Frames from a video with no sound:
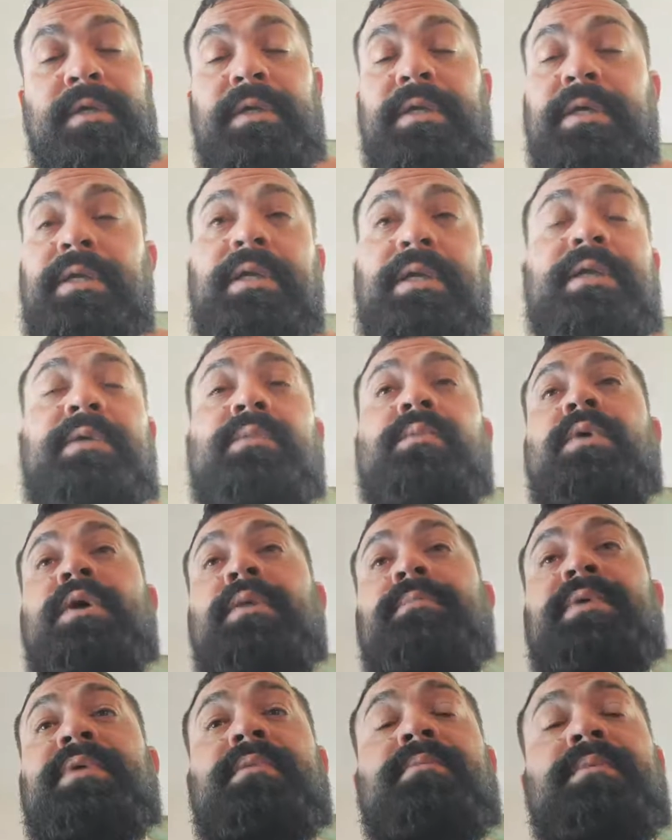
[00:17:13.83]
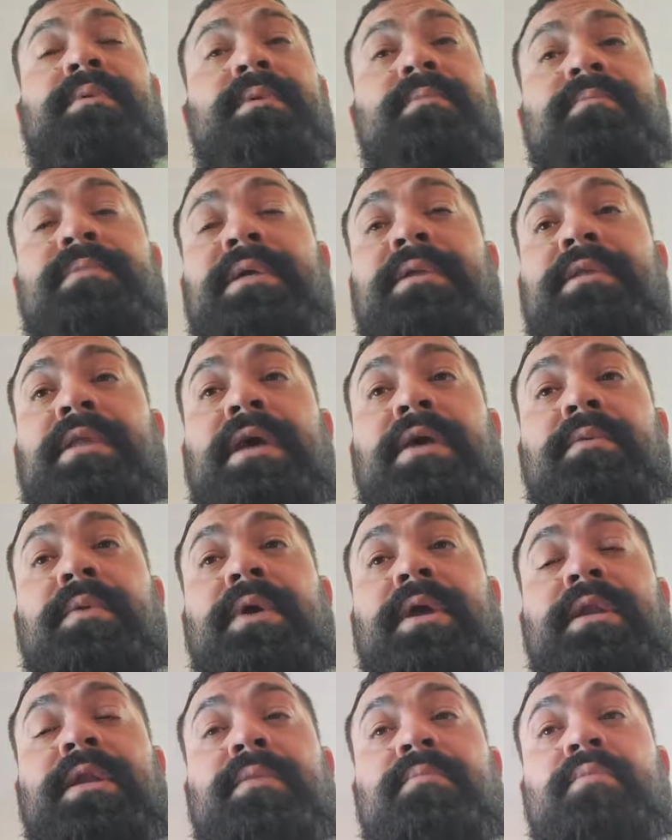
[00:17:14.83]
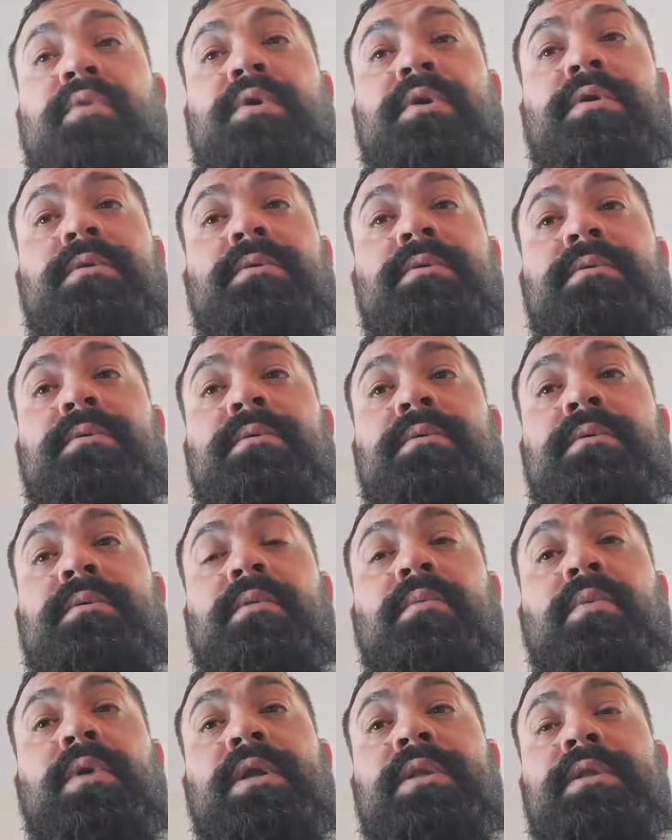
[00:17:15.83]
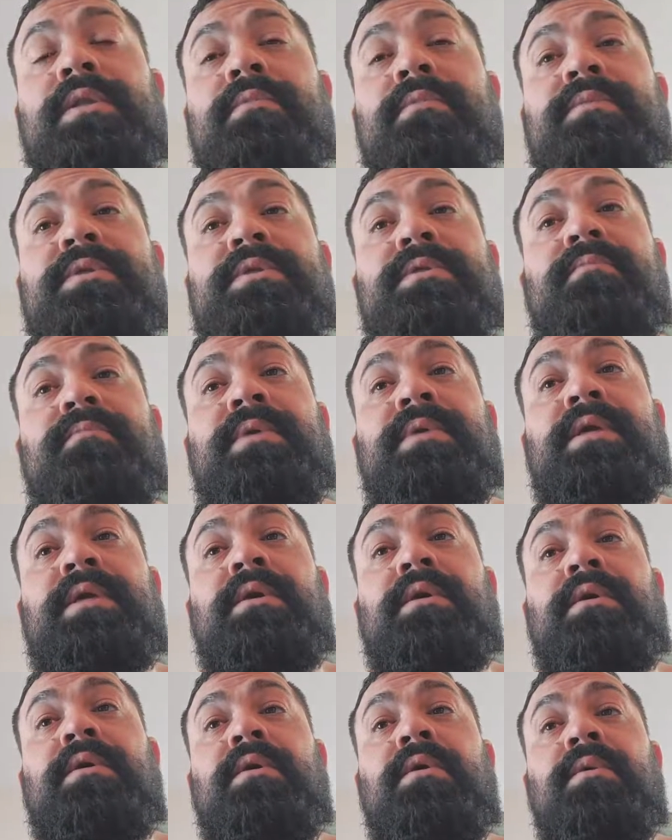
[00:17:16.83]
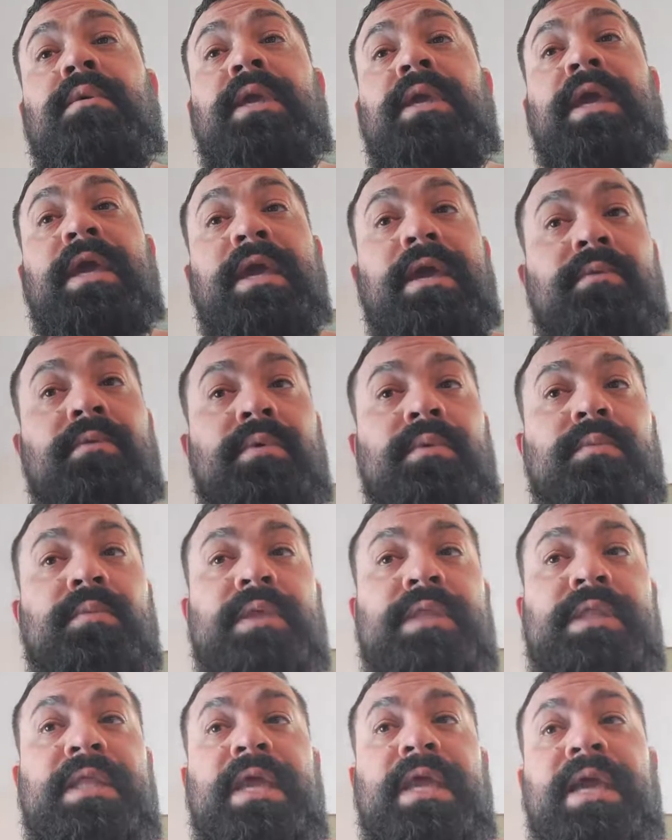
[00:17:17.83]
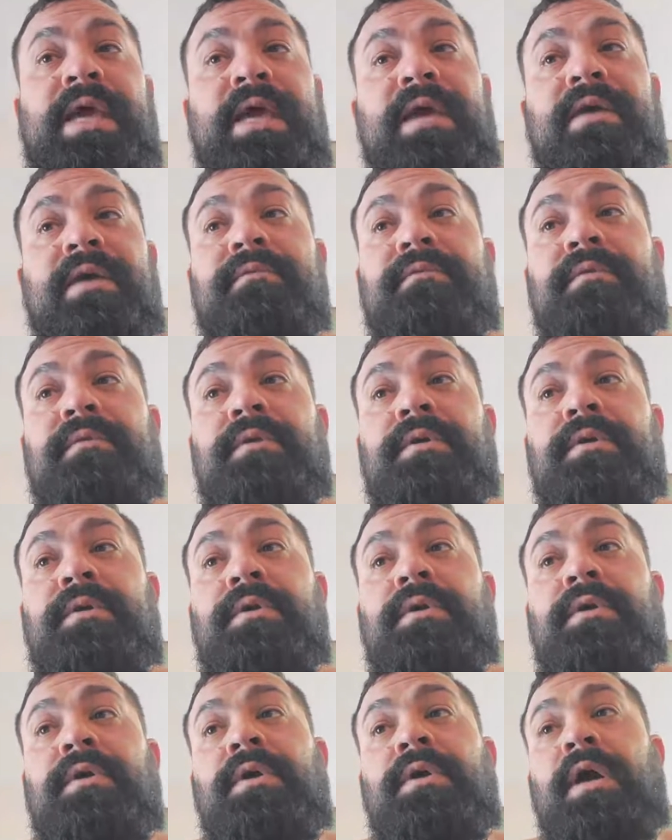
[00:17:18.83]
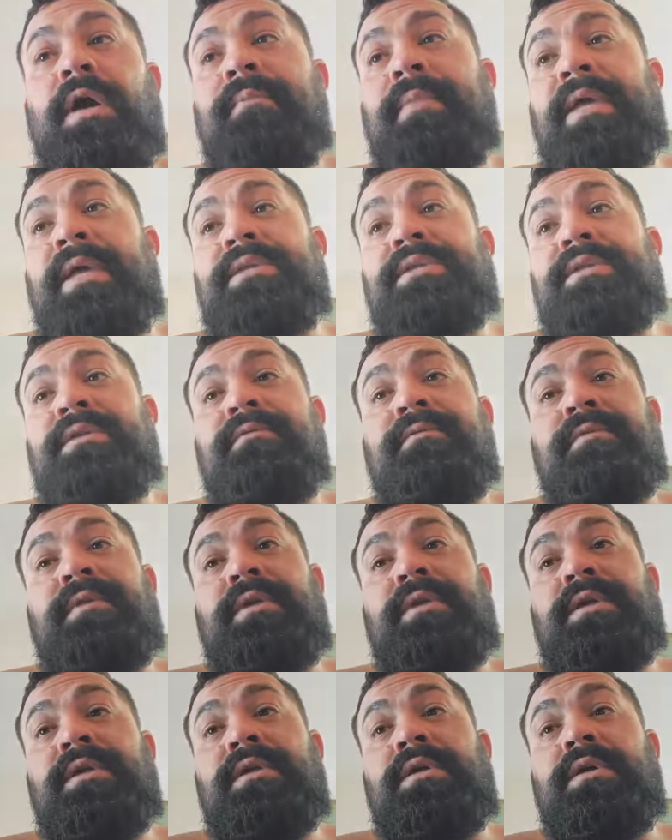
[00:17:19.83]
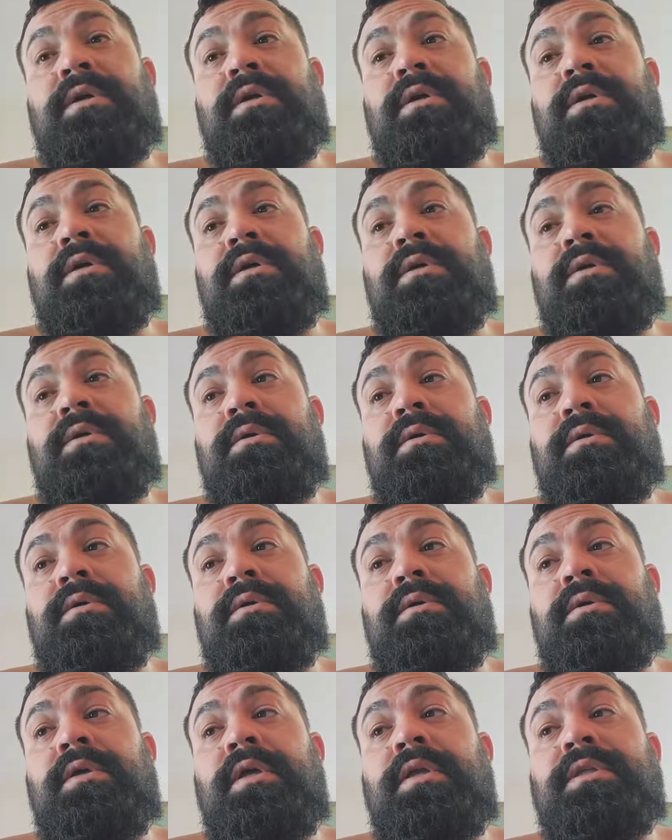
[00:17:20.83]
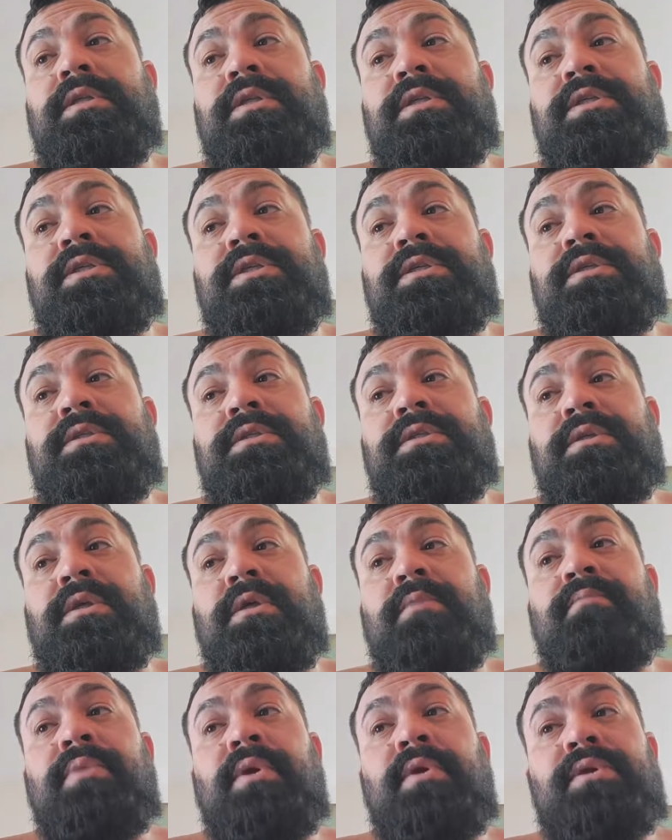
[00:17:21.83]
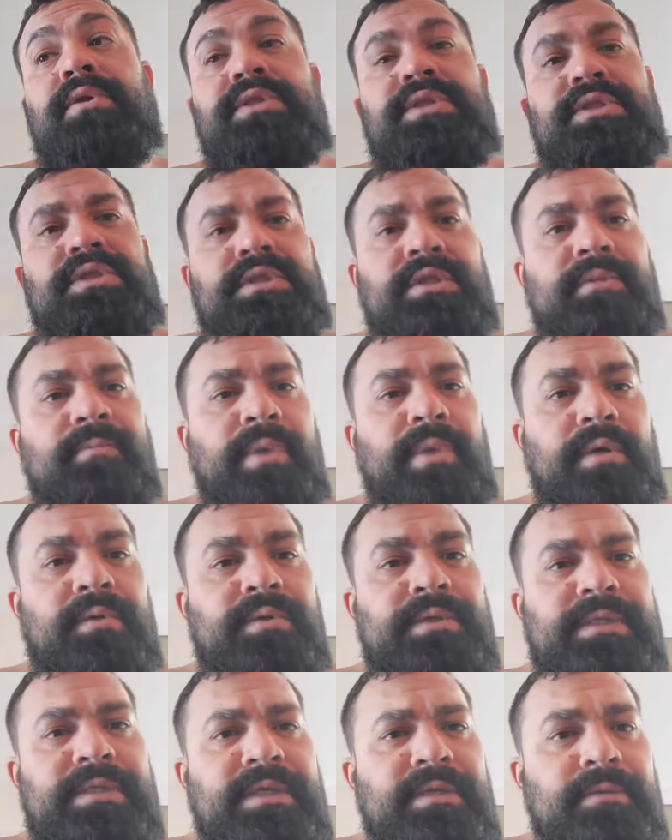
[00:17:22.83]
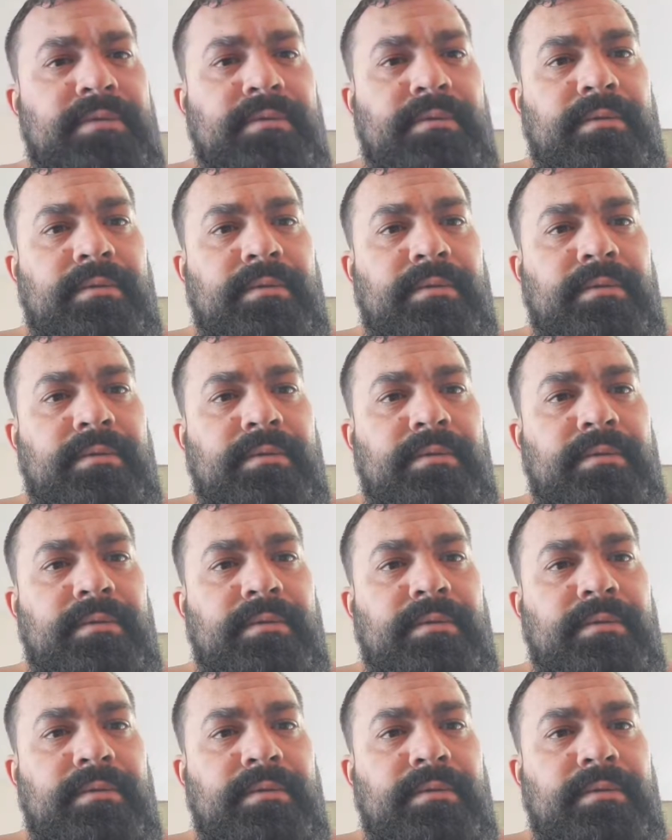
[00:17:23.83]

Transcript: And I didn't want people to be that way anymore. I wanted them to be okay with what they have. I'm actually feeling addiction to compulsion to posting.